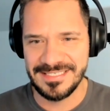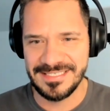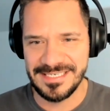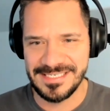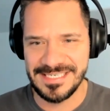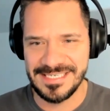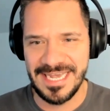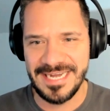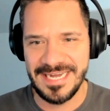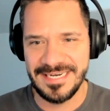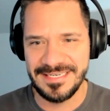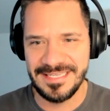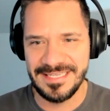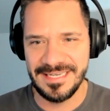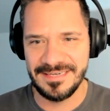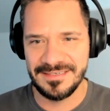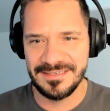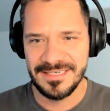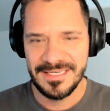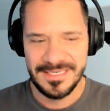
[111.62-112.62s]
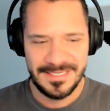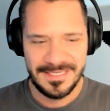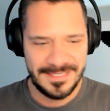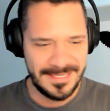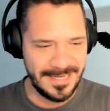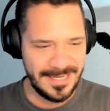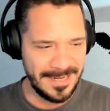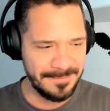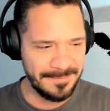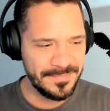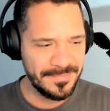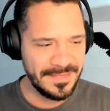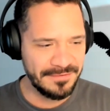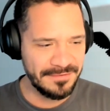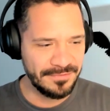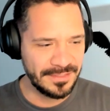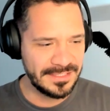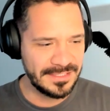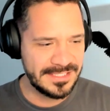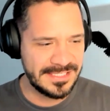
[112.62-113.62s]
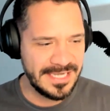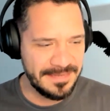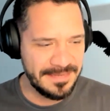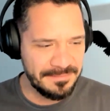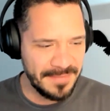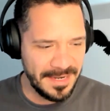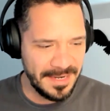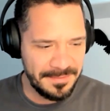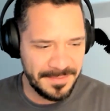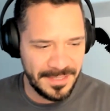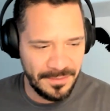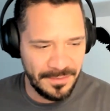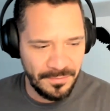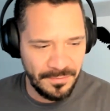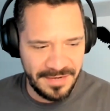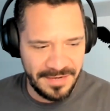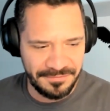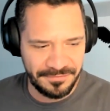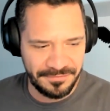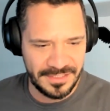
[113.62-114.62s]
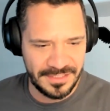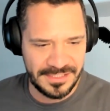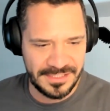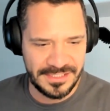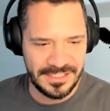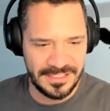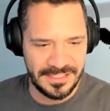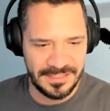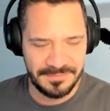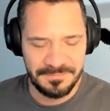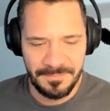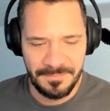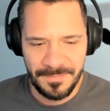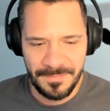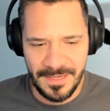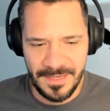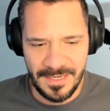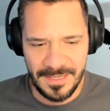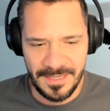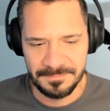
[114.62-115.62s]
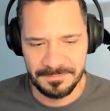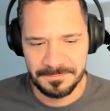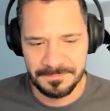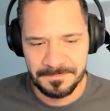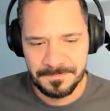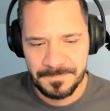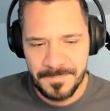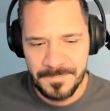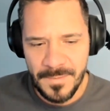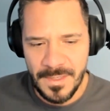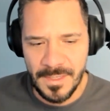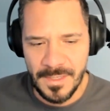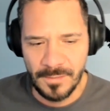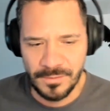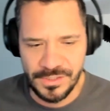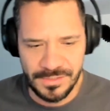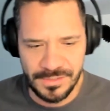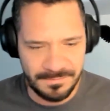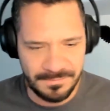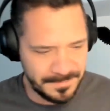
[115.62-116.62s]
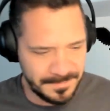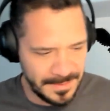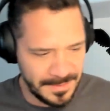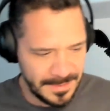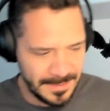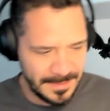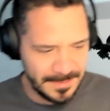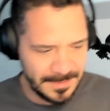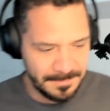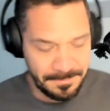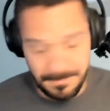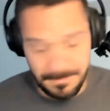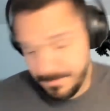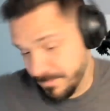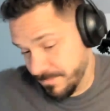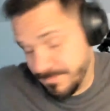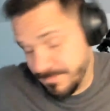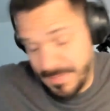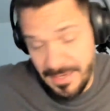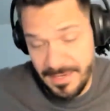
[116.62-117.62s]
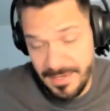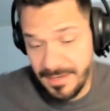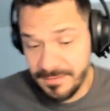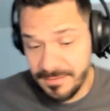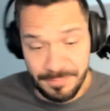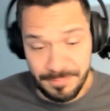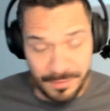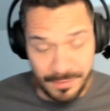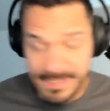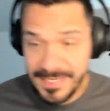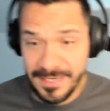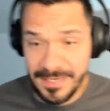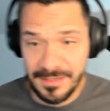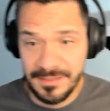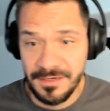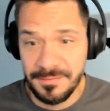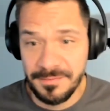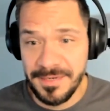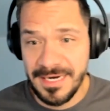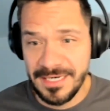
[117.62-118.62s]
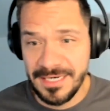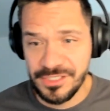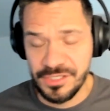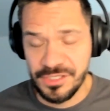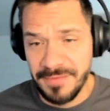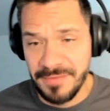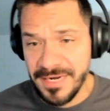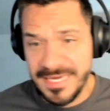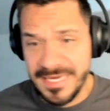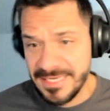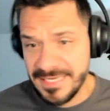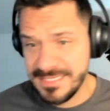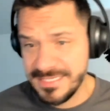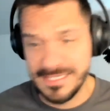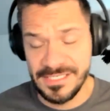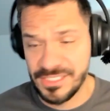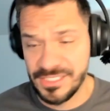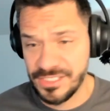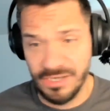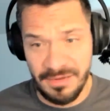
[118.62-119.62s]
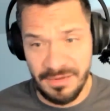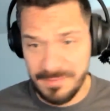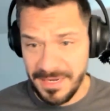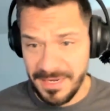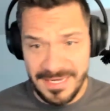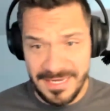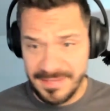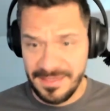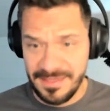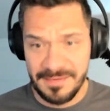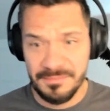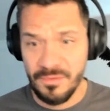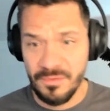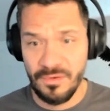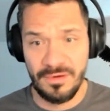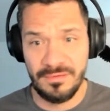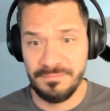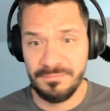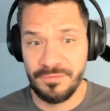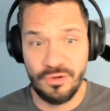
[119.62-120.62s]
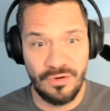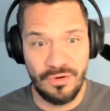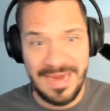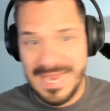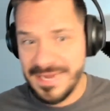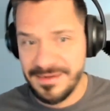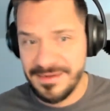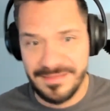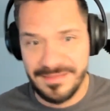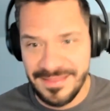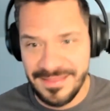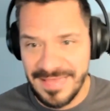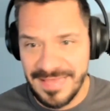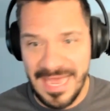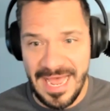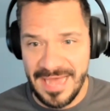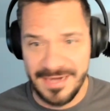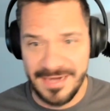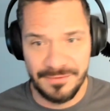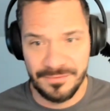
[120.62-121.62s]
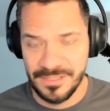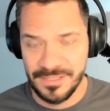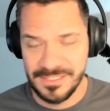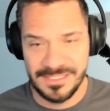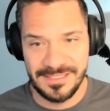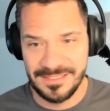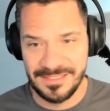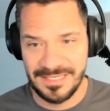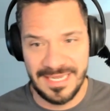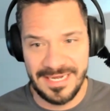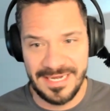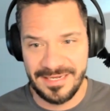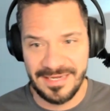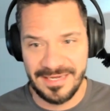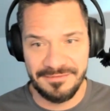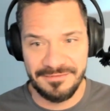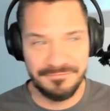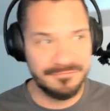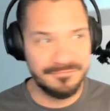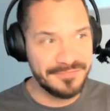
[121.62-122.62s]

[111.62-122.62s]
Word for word: decided that that real estate might be a way for us to, to bring in a little bit of extra money. It didn't start by anything more grand than that. It wasn't like I